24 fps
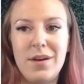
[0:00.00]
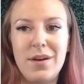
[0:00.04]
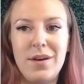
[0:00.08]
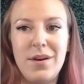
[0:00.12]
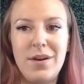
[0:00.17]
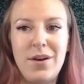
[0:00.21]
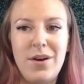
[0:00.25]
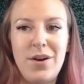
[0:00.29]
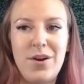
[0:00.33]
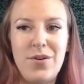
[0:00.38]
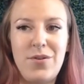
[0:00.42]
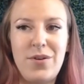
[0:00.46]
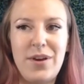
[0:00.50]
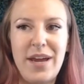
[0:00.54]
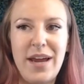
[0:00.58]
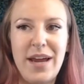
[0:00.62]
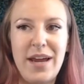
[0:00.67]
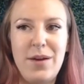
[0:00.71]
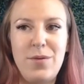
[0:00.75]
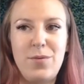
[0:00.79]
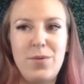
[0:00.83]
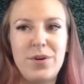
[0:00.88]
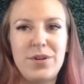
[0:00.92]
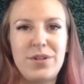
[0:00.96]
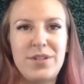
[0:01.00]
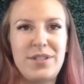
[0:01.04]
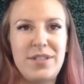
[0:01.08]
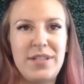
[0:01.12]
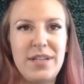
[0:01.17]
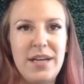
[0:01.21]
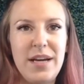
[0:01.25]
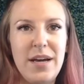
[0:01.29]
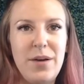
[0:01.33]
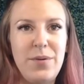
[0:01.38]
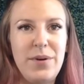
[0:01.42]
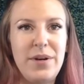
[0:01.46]
Okay, we're
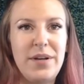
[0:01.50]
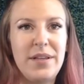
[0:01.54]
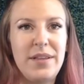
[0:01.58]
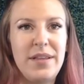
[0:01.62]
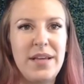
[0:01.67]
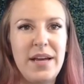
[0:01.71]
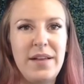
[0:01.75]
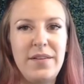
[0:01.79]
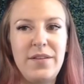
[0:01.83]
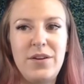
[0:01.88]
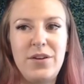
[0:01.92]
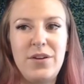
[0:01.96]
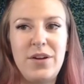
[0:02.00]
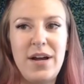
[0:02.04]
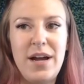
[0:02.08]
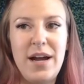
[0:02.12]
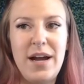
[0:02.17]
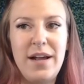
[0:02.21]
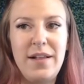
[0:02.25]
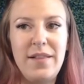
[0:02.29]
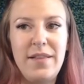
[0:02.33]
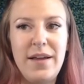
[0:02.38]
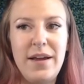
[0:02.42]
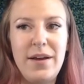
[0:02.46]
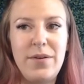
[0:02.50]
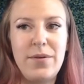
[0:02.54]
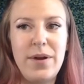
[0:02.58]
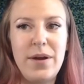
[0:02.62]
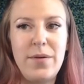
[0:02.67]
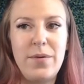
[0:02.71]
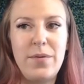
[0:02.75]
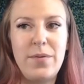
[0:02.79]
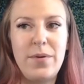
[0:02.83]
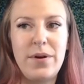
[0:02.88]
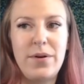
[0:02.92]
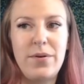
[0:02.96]
see how we did that little highlight, right?
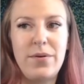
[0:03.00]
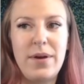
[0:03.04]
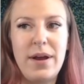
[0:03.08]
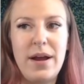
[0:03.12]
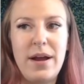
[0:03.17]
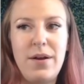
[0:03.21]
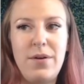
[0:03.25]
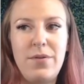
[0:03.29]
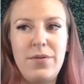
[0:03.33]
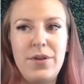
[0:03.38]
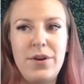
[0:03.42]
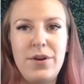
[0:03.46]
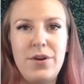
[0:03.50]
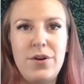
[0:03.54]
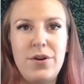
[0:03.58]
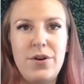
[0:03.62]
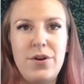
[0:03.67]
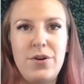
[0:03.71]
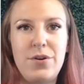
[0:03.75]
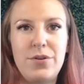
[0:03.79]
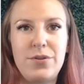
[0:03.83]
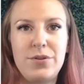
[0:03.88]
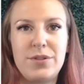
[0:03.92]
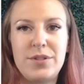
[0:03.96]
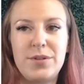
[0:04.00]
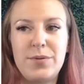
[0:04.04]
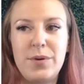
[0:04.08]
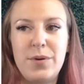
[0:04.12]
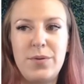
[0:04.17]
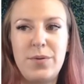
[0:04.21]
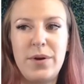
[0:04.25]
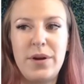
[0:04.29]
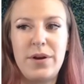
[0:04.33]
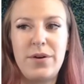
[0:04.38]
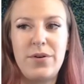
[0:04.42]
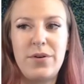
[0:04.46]
We went around the nose and we
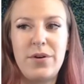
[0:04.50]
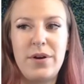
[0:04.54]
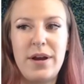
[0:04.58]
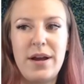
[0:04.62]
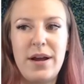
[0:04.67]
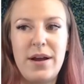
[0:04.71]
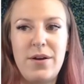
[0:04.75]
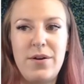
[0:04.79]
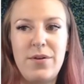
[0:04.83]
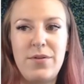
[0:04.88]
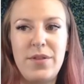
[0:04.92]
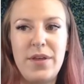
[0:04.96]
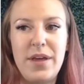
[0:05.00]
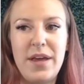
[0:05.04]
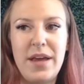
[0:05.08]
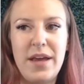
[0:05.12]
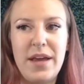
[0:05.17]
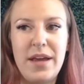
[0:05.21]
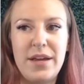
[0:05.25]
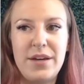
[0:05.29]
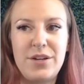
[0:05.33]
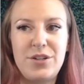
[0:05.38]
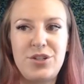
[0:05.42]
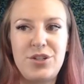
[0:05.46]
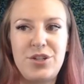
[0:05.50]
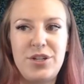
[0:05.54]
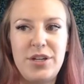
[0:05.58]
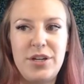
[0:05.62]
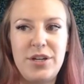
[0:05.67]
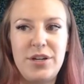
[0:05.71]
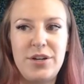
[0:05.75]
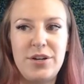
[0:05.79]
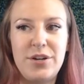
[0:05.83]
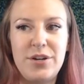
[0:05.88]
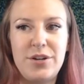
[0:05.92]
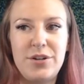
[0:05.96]
went around the edge
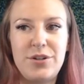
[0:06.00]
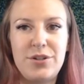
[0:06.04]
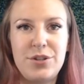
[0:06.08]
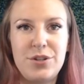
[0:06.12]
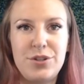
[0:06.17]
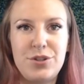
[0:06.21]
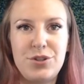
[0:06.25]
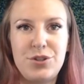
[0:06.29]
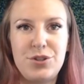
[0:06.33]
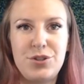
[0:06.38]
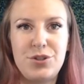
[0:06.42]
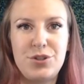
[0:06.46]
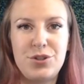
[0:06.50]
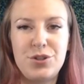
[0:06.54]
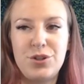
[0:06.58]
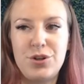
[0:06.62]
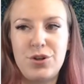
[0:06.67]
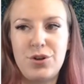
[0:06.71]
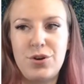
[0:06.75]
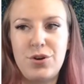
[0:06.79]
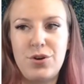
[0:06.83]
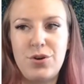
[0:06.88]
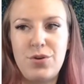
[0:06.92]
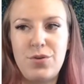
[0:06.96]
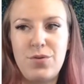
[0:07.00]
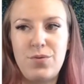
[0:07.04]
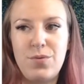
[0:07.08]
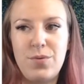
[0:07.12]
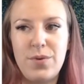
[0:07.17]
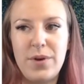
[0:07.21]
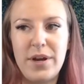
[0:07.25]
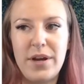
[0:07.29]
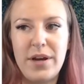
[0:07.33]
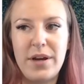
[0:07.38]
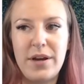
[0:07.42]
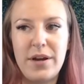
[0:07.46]
here to show
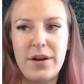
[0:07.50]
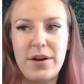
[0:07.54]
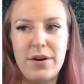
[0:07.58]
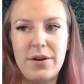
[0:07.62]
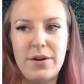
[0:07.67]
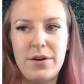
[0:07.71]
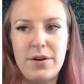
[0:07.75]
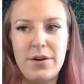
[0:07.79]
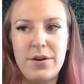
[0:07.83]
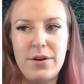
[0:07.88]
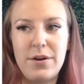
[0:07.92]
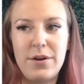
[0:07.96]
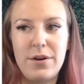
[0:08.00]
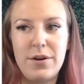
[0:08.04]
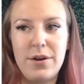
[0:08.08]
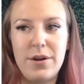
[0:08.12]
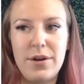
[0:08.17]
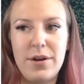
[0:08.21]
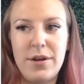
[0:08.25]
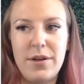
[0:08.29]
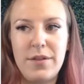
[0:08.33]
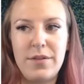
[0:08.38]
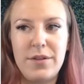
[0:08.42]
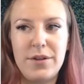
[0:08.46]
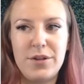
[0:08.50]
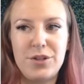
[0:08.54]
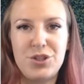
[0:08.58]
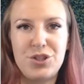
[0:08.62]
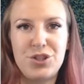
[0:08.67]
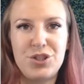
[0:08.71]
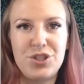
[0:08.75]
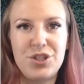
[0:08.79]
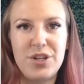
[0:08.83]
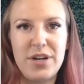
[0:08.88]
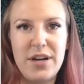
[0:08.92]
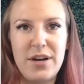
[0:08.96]
where the
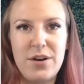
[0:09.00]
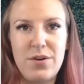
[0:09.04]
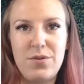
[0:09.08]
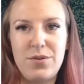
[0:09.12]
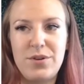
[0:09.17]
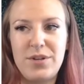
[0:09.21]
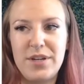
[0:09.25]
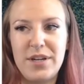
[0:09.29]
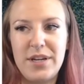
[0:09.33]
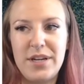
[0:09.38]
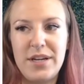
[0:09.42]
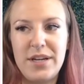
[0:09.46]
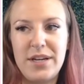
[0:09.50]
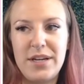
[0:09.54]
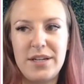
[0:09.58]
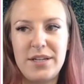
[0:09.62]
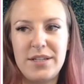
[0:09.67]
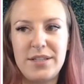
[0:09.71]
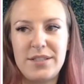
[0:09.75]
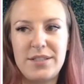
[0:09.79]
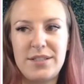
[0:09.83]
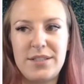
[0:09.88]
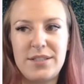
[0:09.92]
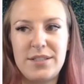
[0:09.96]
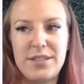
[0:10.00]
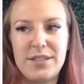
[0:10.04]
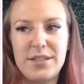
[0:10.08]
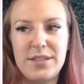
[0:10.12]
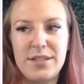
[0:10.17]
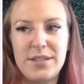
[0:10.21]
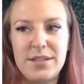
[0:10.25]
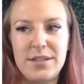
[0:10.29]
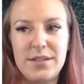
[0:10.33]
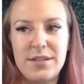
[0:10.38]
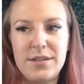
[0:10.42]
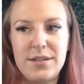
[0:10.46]
snout is.
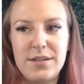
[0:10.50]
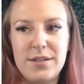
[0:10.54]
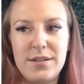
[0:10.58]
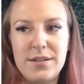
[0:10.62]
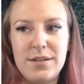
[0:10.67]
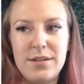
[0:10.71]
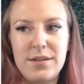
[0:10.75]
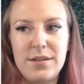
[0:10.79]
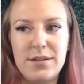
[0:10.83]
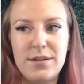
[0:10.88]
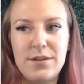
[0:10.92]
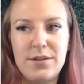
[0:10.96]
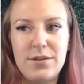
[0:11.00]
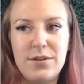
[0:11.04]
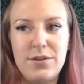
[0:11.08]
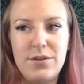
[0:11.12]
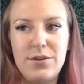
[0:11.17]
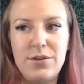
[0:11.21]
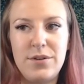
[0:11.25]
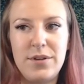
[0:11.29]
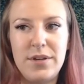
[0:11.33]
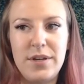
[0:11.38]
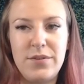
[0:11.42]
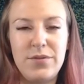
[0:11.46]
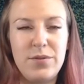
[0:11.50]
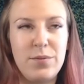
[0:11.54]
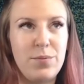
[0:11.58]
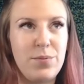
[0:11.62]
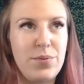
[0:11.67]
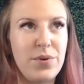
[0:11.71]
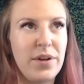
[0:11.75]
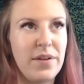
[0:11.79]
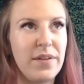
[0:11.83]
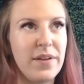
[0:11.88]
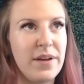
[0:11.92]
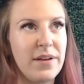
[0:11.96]
You can even
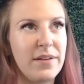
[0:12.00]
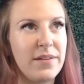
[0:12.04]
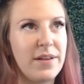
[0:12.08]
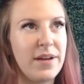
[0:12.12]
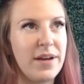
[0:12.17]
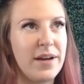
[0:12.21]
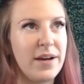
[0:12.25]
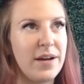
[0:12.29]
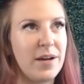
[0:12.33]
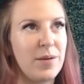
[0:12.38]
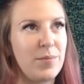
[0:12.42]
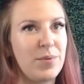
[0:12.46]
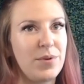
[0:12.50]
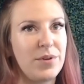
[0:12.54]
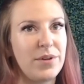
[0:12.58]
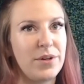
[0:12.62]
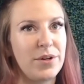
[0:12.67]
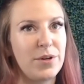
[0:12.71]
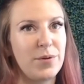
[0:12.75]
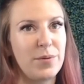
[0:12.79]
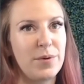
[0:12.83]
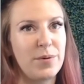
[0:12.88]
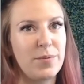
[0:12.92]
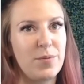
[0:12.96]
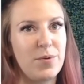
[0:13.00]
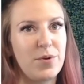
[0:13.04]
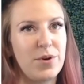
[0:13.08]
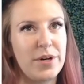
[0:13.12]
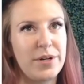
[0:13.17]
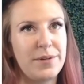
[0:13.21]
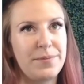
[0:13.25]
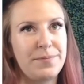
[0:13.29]
bring that line up a little bit more.